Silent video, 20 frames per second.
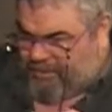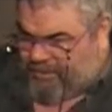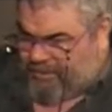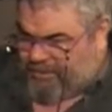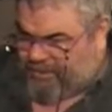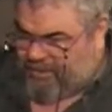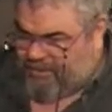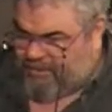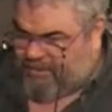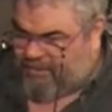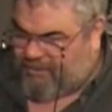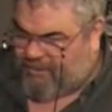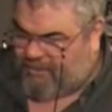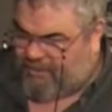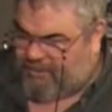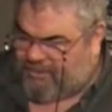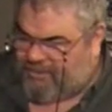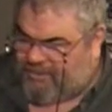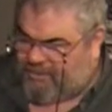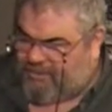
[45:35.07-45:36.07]
we have
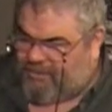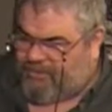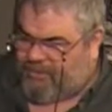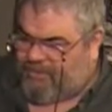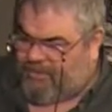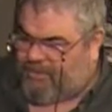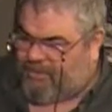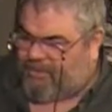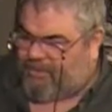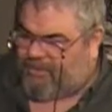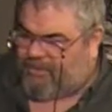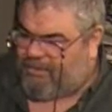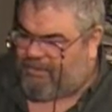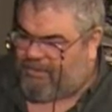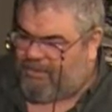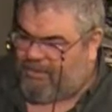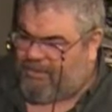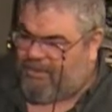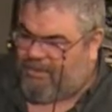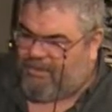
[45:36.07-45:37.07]
resolution.
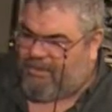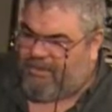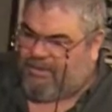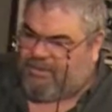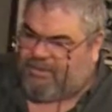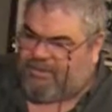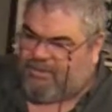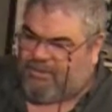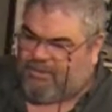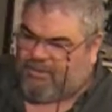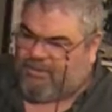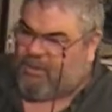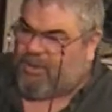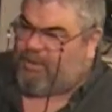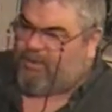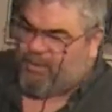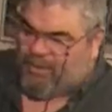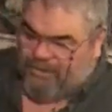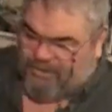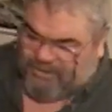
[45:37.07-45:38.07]
So the spring
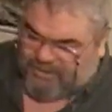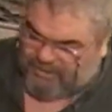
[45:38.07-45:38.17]
pops